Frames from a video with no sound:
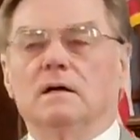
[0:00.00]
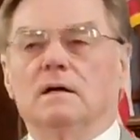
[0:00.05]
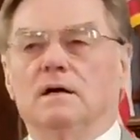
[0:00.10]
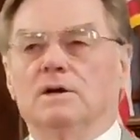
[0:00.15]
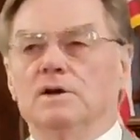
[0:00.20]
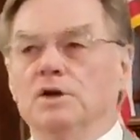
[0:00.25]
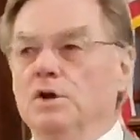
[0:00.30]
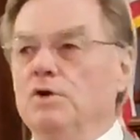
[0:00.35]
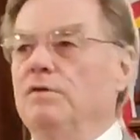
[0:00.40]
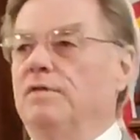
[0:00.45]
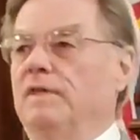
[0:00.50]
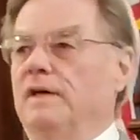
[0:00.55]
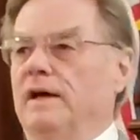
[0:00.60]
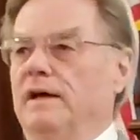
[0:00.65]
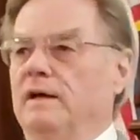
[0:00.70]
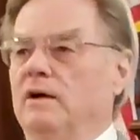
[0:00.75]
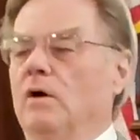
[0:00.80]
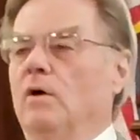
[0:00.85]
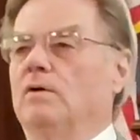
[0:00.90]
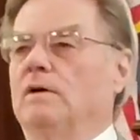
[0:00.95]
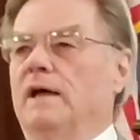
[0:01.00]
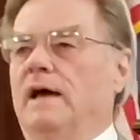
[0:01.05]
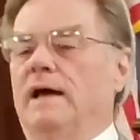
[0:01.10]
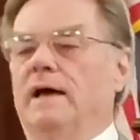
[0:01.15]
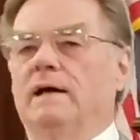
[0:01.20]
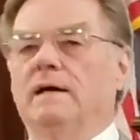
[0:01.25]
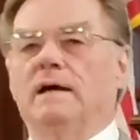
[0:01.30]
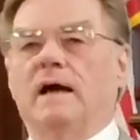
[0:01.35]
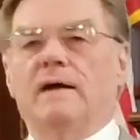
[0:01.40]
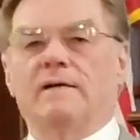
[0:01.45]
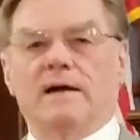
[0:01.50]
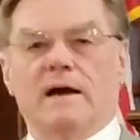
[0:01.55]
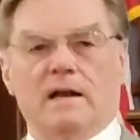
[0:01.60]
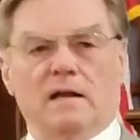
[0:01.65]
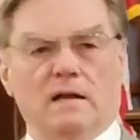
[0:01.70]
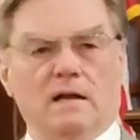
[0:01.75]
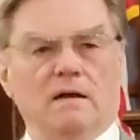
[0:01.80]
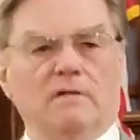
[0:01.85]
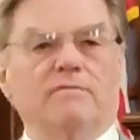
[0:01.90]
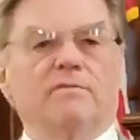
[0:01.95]
New thing. Okay, I got a
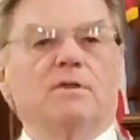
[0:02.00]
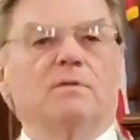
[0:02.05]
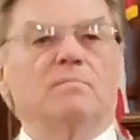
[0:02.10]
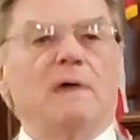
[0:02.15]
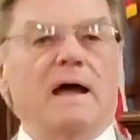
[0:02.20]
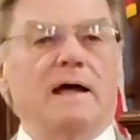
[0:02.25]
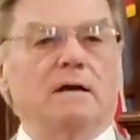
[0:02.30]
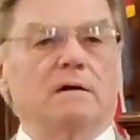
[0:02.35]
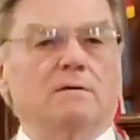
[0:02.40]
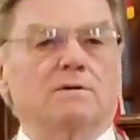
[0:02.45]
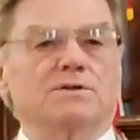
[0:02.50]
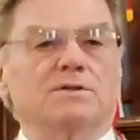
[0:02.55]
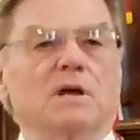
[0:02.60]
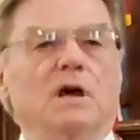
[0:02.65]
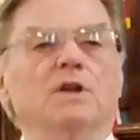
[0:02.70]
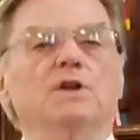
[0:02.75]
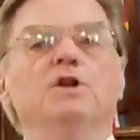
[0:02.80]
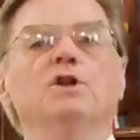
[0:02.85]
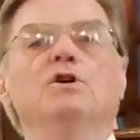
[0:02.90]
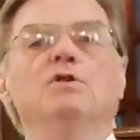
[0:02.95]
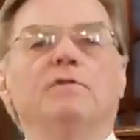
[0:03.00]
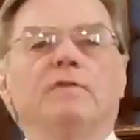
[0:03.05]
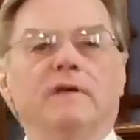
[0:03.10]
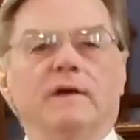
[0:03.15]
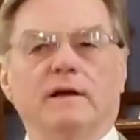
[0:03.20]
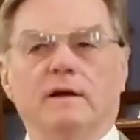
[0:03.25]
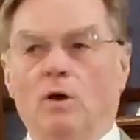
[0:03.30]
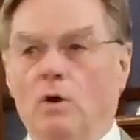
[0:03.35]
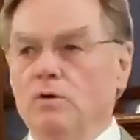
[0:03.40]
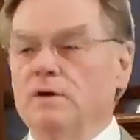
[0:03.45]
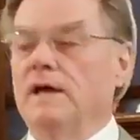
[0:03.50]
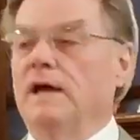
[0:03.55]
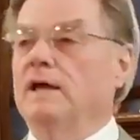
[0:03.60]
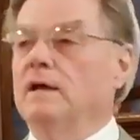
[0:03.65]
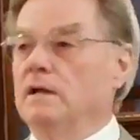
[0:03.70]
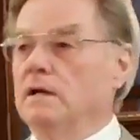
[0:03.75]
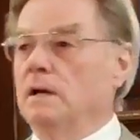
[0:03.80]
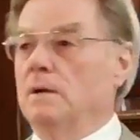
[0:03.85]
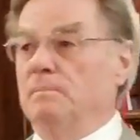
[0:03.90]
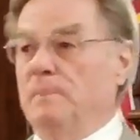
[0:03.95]
love for the bikers. A new thing.
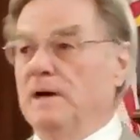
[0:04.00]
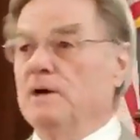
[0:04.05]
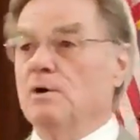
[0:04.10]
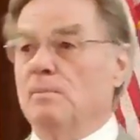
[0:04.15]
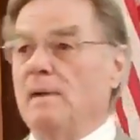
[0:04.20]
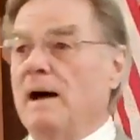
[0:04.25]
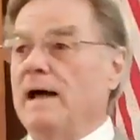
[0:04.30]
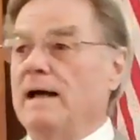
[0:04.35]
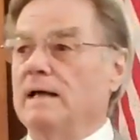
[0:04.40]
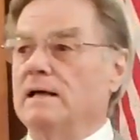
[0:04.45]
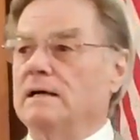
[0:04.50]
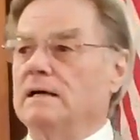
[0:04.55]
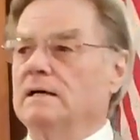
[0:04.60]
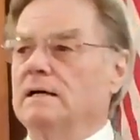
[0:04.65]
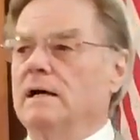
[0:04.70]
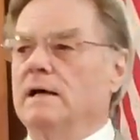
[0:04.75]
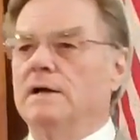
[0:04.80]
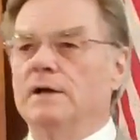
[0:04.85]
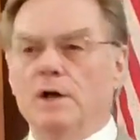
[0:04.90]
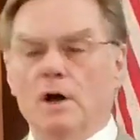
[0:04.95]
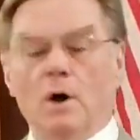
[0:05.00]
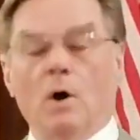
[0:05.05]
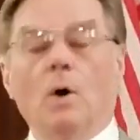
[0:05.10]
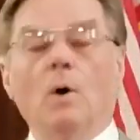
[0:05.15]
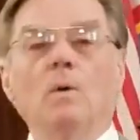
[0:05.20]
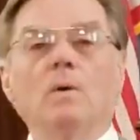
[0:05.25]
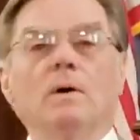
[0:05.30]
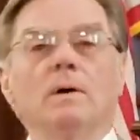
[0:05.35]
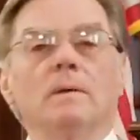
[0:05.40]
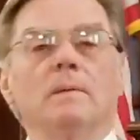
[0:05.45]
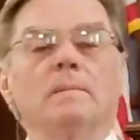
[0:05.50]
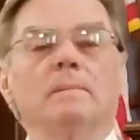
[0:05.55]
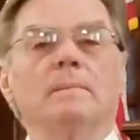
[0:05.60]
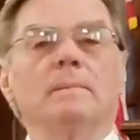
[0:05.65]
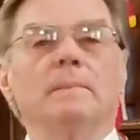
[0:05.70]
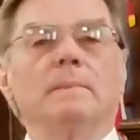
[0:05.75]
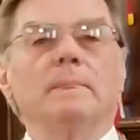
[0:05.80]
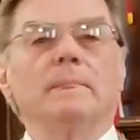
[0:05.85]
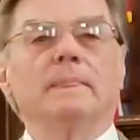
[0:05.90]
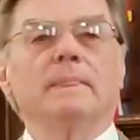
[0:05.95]
Okay, a bigger bike? No.
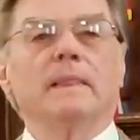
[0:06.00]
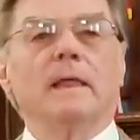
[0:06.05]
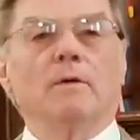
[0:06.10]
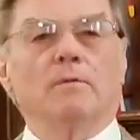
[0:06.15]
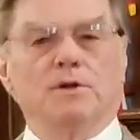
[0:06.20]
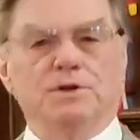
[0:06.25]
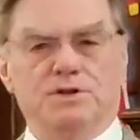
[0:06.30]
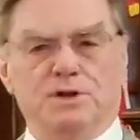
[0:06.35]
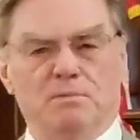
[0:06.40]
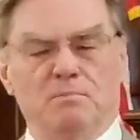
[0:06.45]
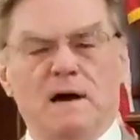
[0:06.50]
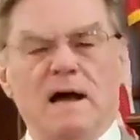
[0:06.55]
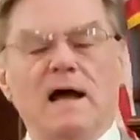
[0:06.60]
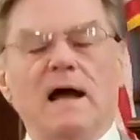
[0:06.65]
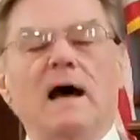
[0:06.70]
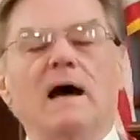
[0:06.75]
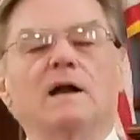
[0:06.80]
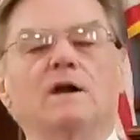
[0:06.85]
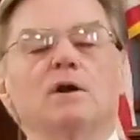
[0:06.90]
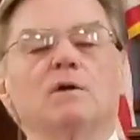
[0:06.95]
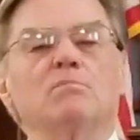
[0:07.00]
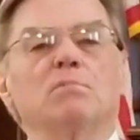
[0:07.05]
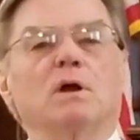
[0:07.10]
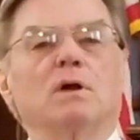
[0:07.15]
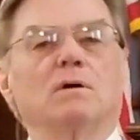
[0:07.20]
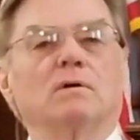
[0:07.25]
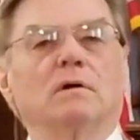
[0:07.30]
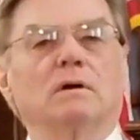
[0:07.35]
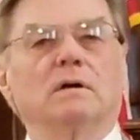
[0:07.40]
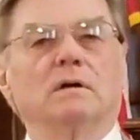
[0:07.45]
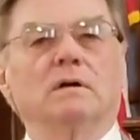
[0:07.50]
I want you to buy a hot air balloon.